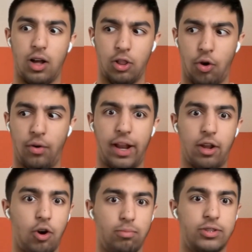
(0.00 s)
alone
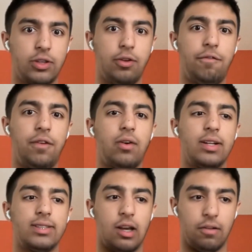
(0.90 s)
at home. So you figure
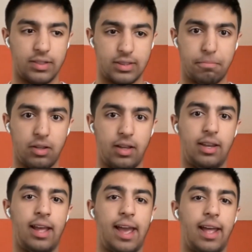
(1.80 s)
out self
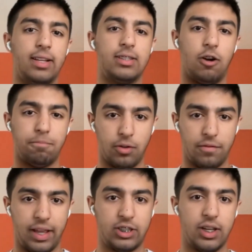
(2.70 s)
discipline and self
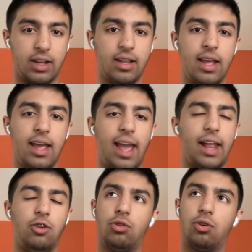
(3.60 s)
motivation
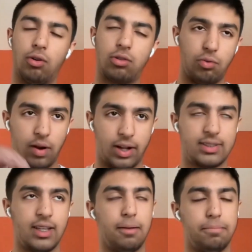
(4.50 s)
and you go through
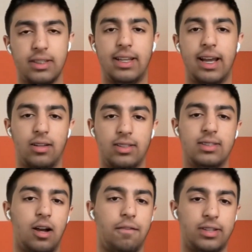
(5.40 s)
ruts and ups and downs
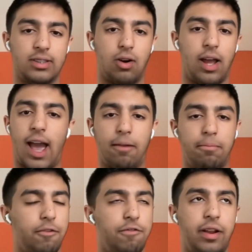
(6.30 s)
and stuff. And so I
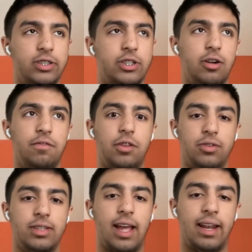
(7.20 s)
had my fair share of those.